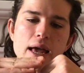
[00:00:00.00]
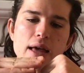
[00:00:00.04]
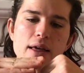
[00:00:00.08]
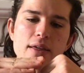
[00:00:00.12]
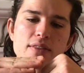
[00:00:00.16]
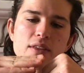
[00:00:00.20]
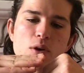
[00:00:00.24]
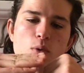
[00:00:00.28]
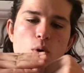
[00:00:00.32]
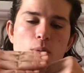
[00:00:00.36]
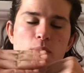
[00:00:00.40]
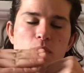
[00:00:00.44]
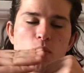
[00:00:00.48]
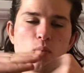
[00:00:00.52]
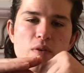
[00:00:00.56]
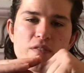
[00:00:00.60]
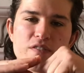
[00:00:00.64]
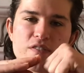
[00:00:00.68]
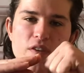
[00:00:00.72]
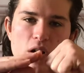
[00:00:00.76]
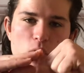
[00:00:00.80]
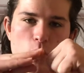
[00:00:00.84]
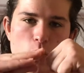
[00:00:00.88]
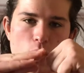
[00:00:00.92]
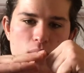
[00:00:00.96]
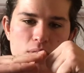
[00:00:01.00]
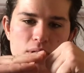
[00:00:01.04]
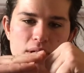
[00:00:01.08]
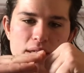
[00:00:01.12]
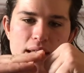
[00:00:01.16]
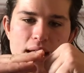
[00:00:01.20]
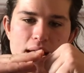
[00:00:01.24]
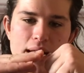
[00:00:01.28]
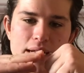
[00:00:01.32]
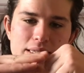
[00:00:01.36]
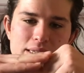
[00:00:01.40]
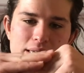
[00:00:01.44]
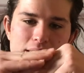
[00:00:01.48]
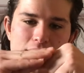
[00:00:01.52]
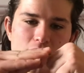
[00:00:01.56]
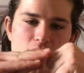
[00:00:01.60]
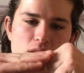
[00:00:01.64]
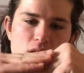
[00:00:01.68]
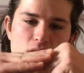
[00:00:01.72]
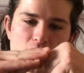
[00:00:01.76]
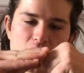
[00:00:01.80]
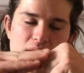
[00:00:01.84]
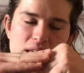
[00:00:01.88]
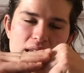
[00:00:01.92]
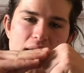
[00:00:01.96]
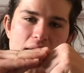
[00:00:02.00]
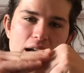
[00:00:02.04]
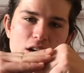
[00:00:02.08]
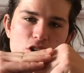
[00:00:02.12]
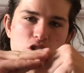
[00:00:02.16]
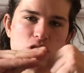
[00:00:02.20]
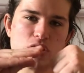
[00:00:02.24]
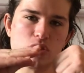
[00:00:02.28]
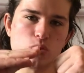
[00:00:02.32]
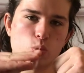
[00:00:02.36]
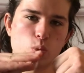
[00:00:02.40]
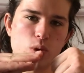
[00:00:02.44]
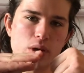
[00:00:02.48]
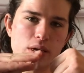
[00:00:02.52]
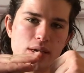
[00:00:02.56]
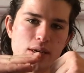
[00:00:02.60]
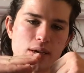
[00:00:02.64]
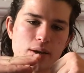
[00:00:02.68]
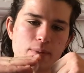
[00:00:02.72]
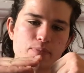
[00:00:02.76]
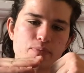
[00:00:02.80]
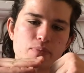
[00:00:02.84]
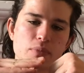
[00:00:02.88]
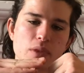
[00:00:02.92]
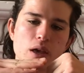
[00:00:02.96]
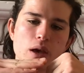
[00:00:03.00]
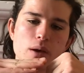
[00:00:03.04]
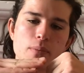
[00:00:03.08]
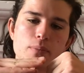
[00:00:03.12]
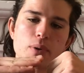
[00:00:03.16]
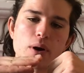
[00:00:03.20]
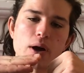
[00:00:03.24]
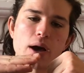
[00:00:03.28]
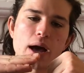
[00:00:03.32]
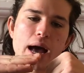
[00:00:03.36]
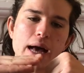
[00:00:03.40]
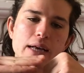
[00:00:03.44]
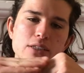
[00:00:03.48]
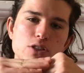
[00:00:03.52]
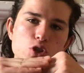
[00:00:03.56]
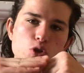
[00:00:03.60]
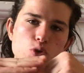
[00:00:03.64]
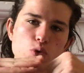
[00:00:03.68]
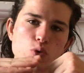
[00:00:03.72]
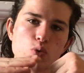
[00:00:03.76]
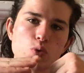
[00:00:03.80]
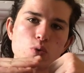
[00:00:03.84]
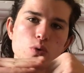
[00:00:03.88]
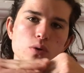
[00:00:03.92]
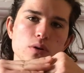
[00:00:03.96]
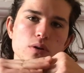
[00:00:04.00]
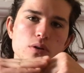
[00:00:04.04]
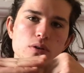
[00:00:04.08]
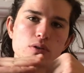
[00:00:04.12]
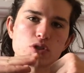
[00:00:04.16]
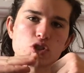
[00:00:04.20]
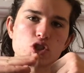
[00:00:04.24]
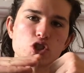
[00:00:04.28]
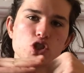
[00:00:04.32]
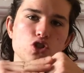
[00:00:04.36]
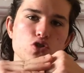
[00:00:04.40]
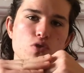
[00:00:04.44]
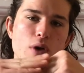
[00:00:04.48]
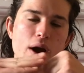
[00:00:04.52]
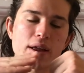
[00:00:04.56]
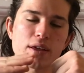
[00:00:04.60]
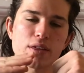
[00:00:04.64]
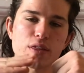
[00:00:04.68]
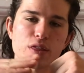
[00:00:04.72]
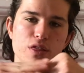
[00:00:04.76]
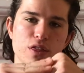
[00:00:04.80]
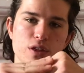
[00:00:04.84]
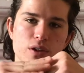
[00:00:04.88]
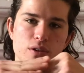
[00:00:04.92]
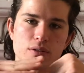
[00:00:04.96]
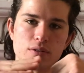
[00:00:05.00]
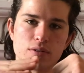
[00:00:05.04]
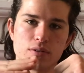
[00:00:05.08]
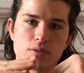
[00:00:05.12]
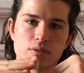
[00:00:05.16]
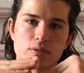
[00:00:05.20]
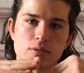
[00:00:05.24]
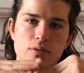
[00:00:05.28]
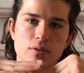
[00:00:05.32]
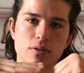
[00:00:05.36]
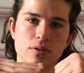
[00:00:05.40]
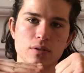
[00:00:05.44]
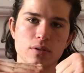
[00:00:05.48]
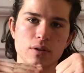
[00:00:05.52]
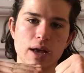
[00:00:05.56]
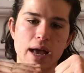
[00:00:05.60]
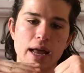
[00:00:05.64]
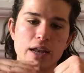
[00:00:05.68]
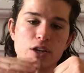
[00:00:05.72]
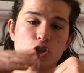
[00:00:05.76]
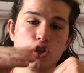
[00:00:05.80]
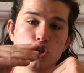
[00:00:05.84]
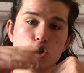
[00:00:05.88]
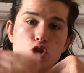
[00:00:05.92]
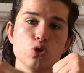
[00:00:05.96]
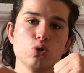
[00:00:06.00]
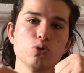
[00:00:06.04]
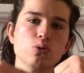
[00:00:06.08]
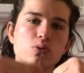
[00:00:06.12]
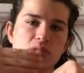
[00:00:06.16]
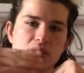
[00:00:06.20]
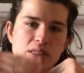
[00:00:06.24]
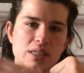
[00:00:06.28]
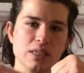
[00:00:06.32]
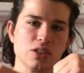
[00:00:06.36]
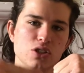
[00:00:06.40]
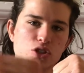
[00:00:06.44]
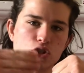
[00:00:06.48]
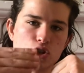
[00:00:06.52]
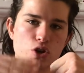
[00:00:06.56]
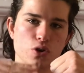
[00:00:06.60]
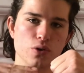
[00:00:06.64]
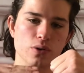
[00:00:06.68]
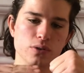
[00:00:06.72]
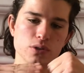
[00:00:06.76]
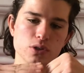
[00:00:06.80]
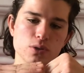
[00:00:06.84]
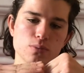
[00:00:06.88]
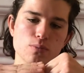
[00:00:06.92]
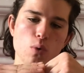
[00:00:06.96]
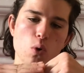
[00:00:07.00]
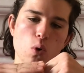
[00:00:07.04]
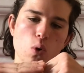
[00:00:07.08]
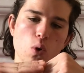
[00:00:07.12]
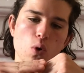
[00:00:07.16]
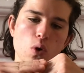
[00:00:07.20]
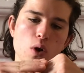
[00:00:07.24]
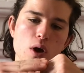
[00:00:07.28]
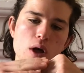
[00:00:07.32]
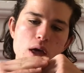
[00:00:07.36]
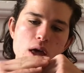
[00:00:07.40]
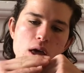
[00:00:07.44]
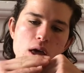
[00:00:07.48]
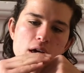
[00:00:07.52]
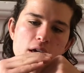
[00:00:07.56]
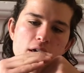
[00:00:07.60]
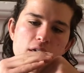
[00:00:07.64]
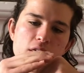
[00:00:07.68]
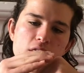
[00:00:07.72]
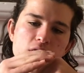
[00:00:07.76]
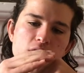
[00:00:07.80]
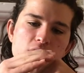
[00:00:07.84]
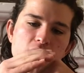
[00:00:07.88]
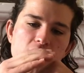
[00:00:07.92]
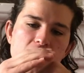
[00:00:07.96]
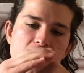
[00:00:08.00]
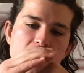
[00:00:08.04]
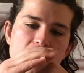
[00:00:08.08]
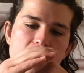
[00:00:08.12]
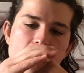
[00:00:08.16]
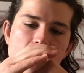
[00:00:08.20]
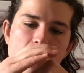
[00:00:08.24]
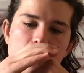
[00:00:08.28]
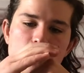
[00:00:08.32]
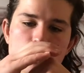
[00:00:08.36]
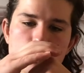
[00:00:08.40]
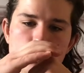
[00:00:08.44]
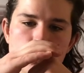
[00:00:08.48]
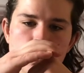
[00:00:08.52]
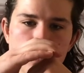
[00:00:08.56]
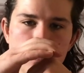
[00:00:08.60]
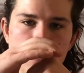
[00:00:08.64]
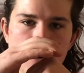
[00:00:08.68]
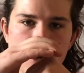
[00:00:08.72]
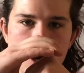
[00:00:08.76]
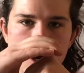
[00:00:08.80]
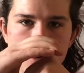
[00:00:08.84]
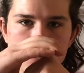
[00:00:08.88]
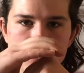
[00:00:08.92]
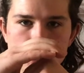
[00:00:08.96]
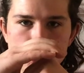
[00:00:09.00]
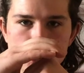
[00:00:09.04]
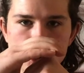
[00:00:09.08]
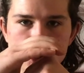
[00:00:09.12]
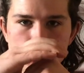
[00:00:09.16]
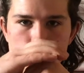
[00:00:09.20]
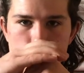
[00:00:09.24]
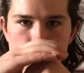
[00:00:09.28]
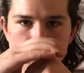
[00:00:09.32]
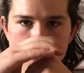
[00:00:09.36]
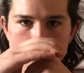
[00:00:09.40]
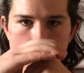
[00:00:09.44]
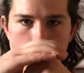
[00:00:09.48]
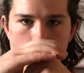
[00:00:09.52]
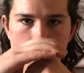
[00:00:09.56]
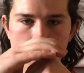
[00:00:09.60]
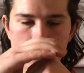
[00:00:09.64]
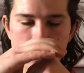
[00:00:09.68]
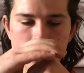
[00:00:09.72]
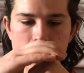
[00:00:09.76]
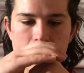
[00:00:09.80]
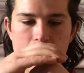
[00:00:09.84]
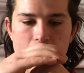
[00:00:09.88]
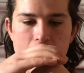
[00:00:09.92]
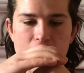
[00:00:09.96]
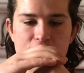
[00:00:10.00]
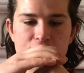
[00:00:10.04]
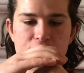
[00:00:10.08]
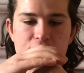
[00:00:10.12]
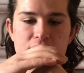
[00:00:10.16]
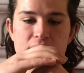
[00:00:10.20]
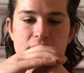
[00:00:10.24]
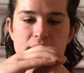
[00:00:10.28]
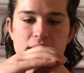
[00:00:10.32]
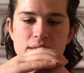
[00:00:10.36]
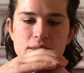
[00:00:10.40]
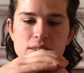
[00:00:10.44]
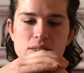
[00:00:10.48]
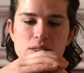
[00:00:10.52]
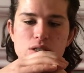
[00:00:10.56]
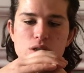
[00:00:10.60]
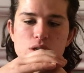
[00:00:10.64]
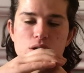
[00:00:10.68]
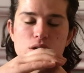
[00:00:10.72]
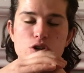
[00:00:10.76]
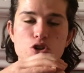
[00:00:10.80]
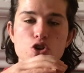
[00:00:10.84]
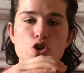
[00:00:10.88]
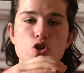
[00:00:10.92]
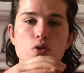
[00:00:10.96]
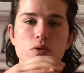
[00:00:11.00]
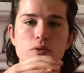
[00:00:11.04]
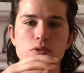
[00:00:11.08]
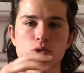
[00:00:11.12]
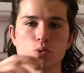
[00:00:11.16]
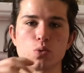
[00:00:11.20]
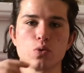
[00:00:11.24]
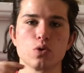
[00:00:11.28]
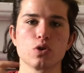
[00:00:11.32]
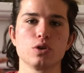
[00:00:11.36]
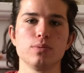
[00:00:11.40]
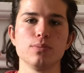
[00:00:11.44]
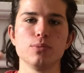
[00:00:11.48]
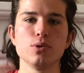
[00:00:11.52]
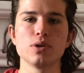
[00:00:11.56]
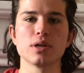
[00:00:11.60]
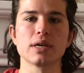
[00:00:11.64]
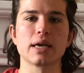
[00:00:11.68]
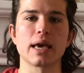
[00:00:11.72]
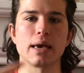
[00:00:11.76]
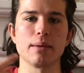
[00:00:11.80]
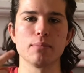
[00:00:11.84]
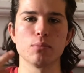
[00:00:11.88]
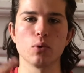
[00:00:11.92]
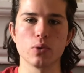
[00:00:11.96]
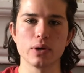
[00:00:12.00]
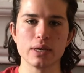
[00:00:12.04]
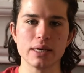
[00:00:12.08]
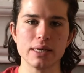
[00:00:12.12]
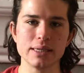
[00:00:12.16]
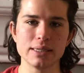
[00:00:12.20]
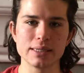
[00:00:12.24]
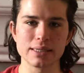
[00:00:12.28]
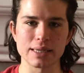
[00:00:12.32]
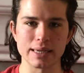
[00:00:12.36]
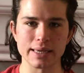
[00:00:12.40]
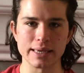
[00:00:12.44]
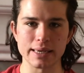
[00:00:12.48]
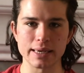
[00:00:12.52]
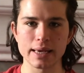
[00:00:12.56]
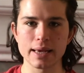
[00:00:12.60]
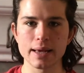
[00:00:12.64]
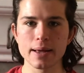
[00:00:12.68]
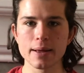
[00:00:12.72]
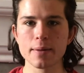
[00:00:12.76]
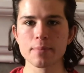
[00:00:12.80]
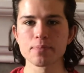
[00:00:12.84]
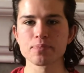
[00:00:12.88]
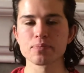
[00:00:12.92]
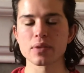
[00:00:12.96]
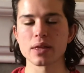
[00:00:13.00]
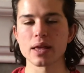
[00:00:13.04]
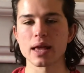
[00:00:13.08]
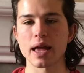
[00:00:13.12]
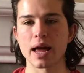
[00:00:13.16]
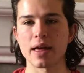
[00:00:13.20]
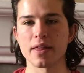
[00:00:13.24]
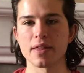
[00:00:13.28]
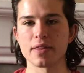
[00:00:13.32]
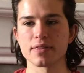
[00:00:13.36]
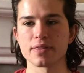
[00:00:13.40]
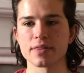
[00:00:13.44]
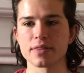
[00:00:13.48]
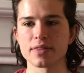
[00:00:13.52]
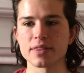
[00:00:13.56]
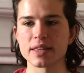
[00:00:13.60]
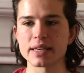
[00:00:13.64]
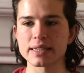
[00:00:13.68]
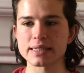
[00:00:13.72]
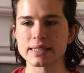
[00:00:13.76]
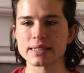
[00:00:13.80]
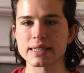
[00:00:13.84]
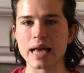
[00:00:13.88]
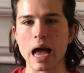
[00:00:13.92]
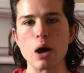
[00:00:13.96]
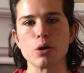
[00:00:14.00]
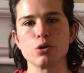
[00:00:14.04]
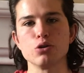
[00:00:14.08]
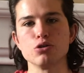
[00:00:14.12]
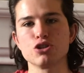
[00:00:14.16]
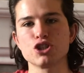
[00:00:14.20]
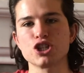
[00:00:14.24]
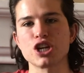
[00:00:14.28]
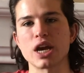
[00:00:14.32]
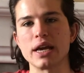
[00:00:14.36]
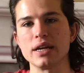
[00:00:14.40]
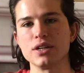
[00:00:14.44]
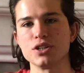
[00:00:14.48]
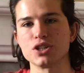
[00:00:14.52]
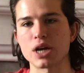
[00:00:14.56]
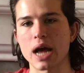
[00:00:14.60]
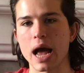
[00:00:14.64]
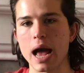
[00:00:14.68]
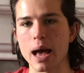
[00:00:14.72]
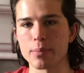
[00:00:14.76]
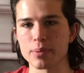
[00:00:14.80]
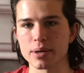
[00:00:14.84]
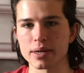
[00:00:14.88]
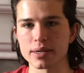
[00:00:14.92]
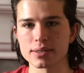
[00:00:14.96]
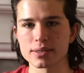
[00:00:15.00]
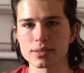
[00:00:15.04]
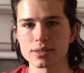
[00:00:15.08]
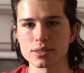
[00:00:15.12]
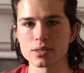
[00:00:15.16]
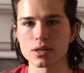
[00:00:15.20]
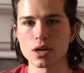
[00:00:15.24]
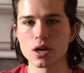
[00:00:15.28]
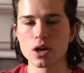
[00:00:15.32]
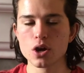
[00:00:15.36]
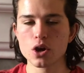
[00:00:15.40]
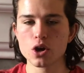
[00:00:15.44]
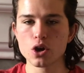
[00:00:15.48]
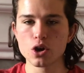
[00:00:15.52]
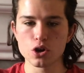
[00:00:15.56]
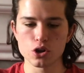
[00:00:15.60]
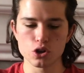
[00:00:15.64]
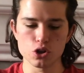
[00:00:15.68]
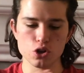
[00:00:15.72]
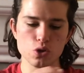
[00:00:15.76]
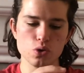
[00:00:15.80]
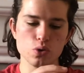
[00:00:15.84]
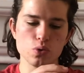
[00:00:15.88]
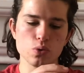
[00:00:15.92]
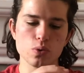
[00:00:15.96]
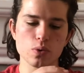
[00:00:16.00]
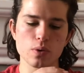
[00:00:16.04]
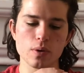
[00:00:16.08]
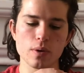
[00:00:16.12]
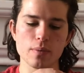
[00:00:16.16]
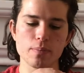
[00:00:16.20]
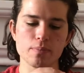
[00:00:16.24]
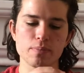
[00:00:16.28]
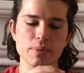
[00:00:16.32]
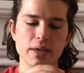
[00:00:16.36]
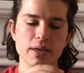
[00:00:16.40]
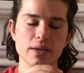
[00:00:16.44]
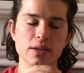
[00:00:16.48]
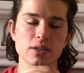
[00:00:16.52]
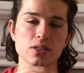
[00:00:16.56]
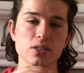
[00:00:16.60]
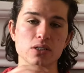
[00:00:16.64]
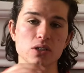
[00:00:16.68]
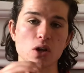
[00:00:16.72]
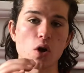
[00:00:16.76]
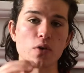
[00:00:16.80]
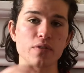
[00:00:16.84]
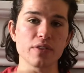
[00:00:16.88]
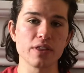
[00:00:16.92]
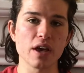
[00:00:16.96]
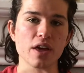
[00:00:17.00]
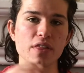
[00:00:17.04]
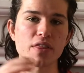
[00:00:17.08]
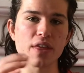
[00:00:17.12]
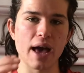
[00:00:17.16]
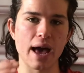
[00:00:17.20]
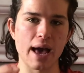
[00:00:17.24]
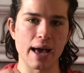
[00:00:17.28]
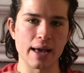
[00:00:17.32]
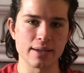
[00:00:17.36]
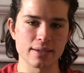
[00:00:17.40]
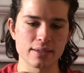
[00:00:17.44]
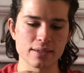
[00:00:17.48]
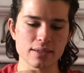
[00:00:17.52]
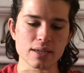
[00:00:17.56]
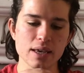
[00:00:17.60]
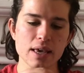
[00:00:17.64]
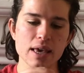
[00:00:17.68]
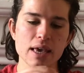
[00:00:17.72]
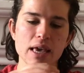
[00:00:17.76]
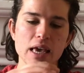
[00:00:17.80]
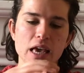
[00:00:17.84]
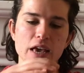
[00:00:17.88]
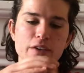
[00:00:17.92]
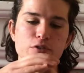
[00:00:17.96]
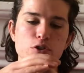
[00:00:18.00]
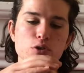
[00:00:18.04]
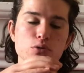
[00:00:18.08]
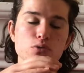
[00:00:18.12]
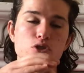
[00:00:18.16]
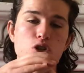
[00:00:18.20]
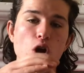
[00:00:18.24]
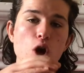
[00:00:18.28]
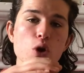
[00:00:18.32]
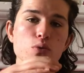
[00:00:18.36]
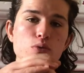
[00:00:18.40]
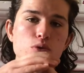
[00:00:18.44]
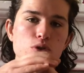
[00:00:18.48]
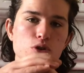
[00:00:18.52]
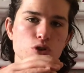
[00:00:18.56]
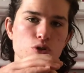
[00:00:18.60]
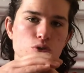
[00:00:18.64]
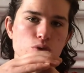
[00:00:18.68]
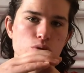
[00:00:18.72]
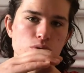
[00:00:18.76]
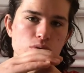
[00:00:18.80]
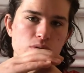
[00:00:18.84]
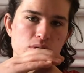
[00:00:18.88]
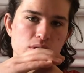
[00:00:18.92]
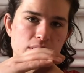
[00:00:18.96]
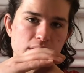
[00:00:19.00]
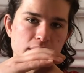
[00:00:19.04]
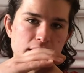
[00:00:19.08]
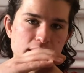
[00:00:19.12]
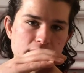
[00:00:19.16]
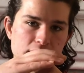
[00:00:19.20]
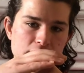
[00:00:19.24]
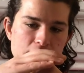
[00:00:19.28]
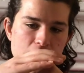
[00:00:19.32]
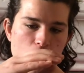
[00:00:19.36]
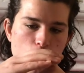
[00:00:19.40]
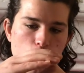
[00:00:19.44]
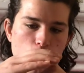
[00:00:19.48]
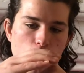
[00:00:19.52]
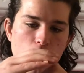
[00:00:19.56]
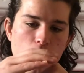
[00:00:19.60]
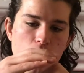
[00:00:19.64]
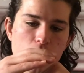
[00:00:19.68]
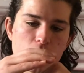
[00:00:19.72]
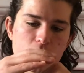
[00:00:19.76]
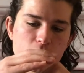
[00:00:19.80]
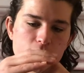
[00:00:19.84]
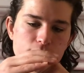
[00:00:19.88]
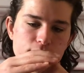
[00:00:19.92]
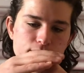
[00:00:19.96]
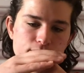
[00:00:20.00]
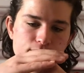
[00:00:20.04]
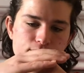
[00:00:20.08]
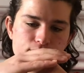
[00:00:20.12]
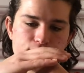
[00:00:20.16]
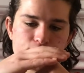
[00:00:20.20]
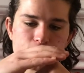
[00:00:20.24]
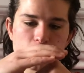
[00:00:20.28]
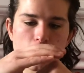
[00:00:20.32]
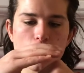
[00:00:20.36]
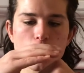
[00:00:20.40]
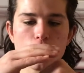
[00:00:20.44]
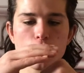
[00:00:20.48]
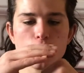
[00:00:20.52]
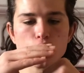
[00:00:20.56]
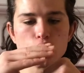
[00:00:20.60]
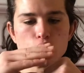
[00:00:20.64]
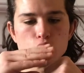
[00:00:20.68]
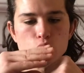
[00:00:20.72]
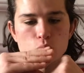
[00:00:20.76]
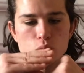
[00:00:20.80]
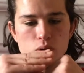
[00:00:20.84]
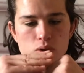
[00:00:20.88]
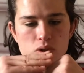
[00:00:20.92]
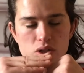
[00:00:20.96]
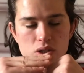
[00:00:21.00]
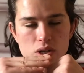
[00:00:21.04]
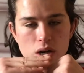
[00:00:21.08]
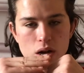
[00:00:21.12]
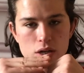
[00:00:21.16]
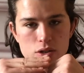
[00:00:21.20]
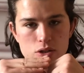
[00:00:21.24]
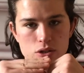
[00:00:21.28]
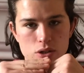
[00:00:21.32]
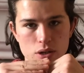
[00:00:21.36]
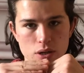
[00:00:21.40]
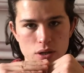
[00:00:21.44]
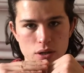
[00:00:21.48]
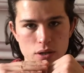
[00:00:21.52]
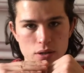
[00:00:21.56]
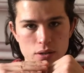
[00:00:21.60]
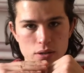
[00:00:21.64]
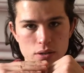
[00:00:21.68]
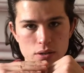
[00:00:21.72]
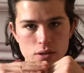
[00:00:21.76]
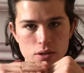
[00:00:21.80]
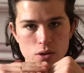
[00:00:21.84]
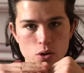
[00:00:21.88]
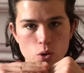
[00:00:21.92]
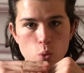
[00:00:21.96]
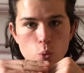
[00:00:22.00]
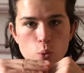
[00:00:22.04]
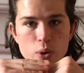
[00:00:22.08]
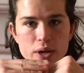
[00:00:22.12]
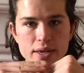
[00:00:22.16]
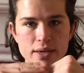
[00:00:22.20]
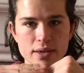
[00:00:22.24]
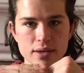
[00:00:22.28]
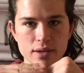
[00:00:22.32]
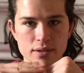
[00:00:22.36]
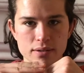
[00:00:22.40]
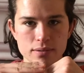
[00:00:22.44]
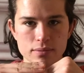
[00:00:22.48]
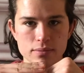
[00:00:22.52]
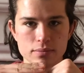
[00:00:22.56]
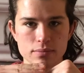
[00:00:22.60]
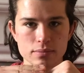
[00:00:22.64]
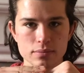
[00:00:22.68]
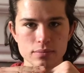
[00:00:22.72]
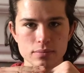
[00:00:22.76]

They won't be very well connected. The connection is weak. But as you strengthen and use these neurons more, the connection will become strong, and these neurons will communicate more easily. And this is how you change habits. Because on the other hand, if you don't use this network, you will start to weaken